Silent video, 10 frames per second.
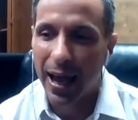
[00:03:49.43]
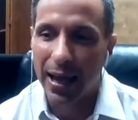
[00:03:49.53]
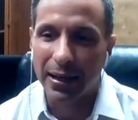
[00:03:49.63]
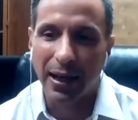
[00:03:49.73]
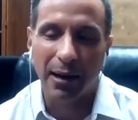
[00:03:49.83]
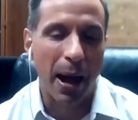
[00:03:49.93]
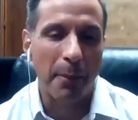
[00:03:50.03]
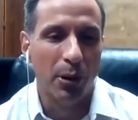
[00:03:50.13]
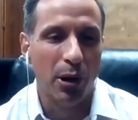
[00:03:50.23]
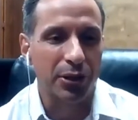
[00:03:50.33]
And my
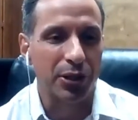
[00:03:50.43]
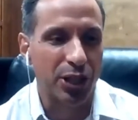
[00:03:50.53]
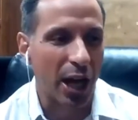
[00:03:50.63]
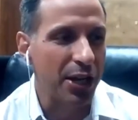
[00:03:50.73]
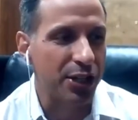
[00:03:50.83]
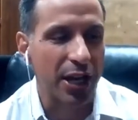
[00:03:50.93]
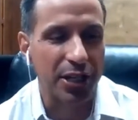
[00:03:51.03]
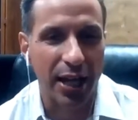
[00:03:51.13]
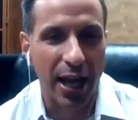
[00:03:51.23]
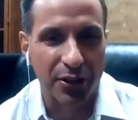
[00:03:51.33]
book, The Change
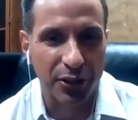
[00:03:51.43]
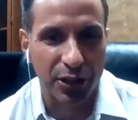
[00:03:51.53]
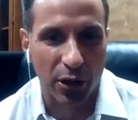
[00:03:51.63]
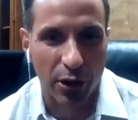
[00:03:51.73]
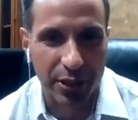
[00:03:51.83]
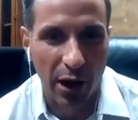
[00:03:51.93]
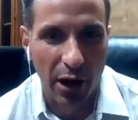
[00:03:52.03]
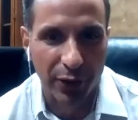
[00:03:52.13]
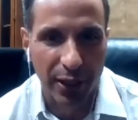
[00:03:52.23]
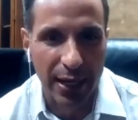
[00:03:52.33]
Agent, actually starts
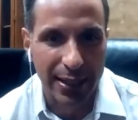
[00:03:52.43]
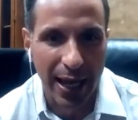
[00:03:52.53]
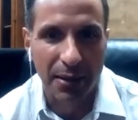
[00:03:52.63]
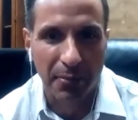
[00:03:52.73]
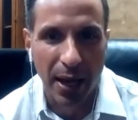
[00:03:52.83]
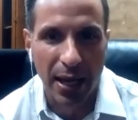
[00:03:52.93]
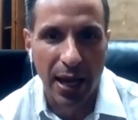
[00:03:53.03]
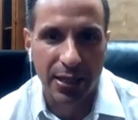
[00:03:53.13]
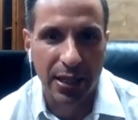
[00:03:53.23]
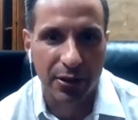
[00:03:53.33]
off on that date, May
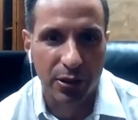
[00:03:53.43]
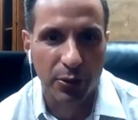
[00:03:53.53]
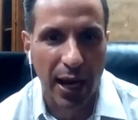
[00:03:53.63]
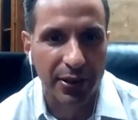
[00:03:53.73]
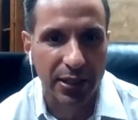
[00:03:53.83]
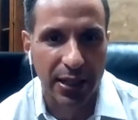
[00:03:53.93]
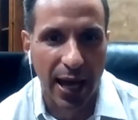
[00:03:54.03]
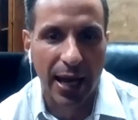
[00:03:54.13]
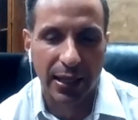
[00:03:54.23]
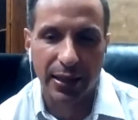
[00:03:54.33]
18th,
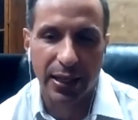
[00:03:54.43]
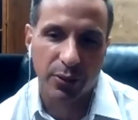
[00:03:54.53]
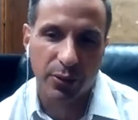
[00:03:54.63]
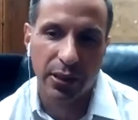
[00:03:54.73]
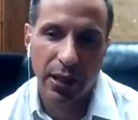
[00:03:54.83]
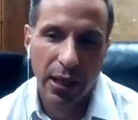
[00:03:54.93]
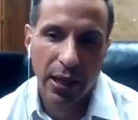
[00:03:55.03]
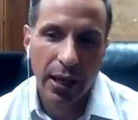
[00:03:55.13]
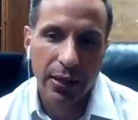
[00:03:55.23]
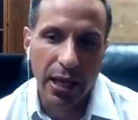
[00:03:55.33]
2009. And that's when
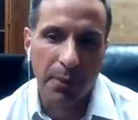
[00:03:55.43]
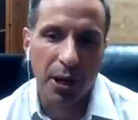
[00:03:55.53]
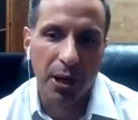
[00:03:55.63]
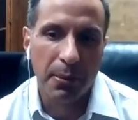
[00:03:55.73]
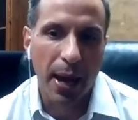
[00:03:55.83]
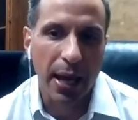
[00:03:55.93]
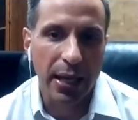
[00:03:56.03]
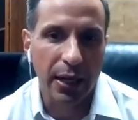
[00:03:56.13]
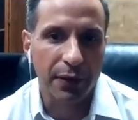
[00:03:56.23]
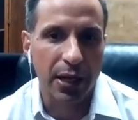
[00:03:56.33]
they bring me back
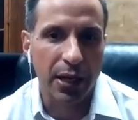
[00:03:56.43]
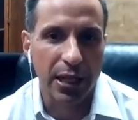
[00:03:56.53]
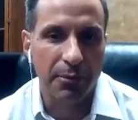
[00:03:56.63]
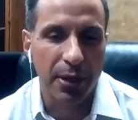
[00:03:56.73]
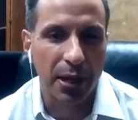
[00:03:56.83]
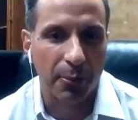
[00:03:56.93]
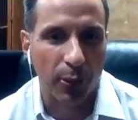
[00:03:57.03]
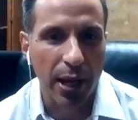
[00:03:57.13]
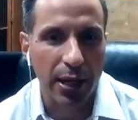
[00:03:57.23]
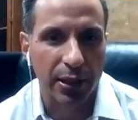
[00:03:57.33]
in after that 10-minute
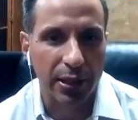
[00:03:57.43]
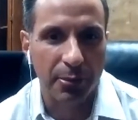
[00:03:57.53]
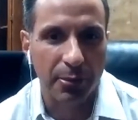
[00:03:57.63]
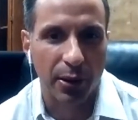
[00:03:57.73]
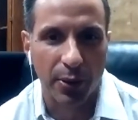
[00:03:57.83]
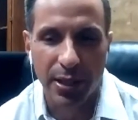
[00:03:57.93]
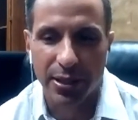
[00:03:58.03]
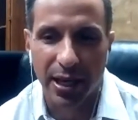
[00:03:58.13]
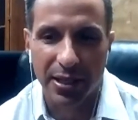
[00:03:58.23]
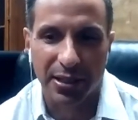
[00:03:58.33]
break and that 10-minute
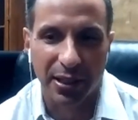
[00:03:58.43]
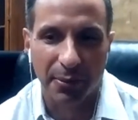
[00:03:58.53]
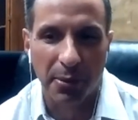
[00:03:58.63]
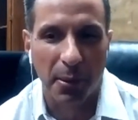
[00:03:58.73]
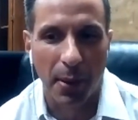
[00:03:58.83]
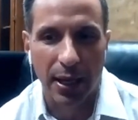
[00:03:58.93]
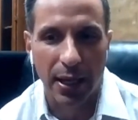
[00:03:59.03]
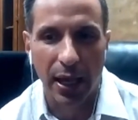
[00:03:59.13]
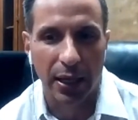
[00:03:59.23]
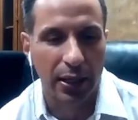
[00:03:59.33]
recess. And they bring me back in.